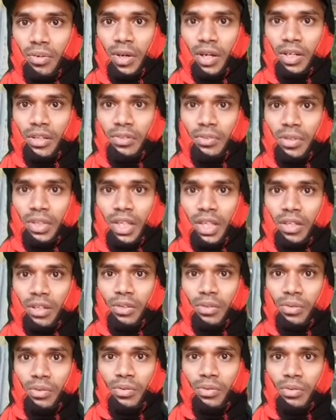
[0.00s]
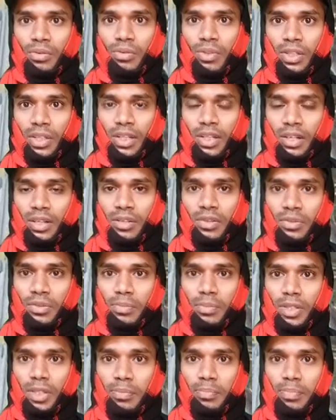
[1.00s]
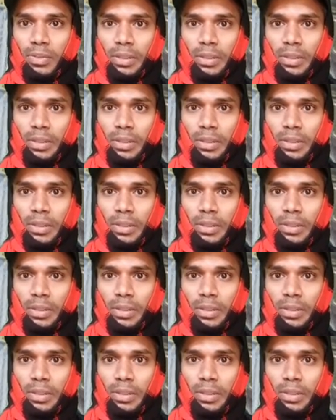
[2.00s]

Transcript: What we can do? There are too many